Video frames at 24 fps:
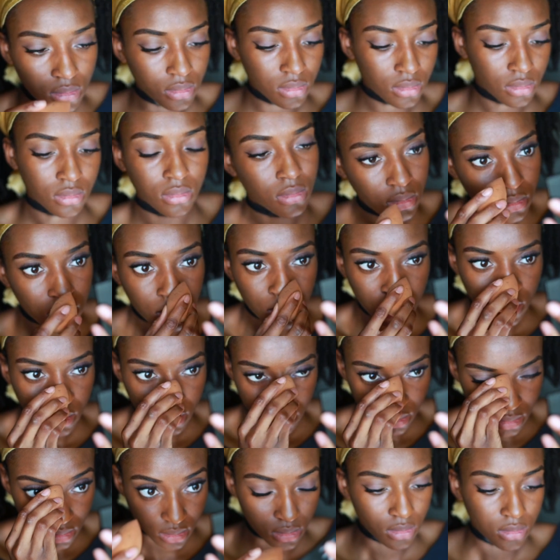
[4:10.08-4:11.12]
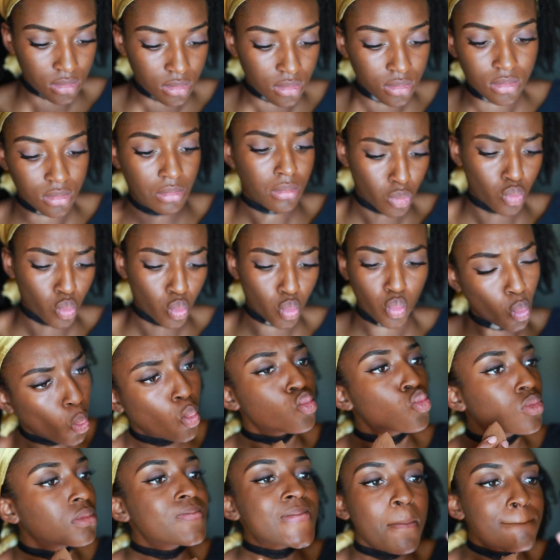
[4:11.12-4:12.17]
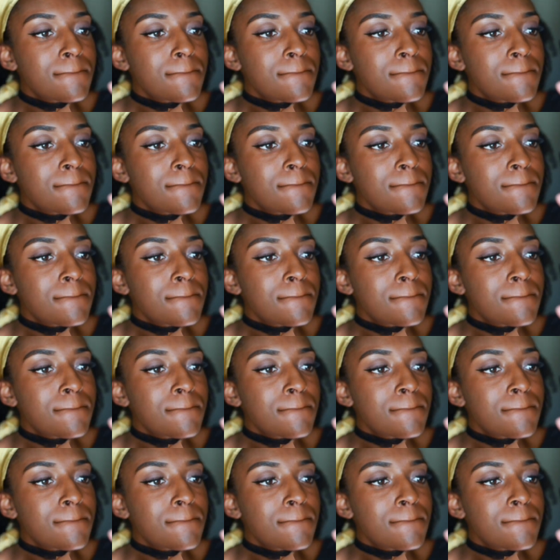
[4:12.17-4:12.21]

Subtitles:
and it's not too heavy and breathable.